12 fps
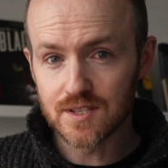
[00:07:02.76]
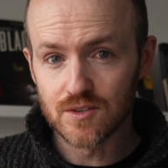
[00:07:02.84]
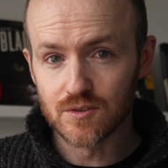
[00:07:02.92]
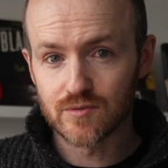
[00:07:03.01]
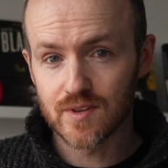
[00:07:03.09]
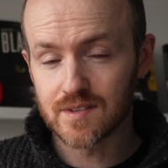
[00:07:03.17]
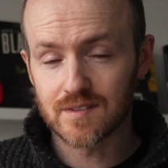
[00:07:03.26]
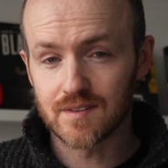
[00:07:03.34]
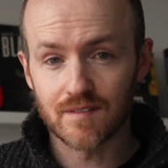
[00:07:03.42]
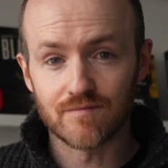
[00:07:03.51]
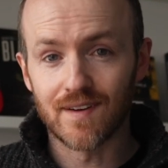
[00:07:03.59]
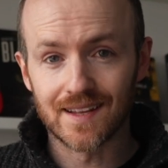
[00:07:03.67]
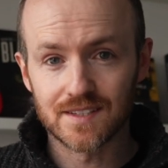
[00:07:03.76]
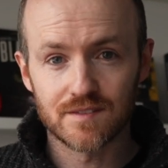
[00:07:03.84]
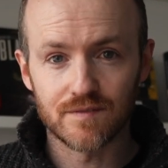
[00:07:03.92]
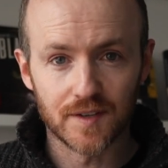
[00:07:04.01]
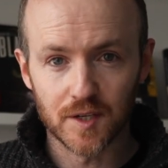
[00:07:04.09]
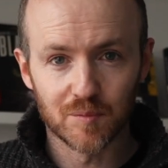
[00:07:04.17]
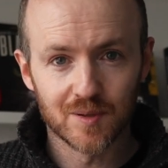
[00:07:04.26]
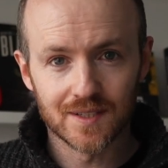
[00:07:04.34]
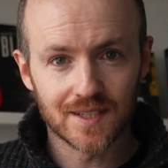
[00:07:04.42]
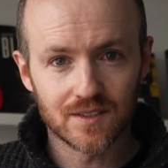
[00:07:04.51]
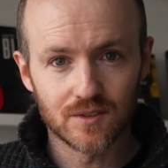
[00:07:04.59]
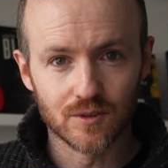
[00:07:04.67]
used as an advanced
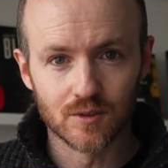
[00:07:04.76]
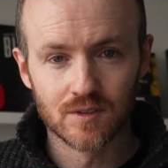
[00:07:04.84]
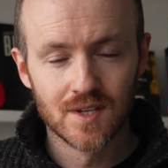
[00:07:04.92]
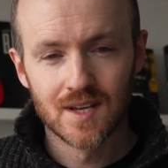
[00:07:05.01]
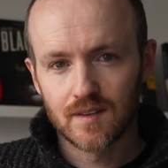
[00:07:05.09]
fingerprinting tool.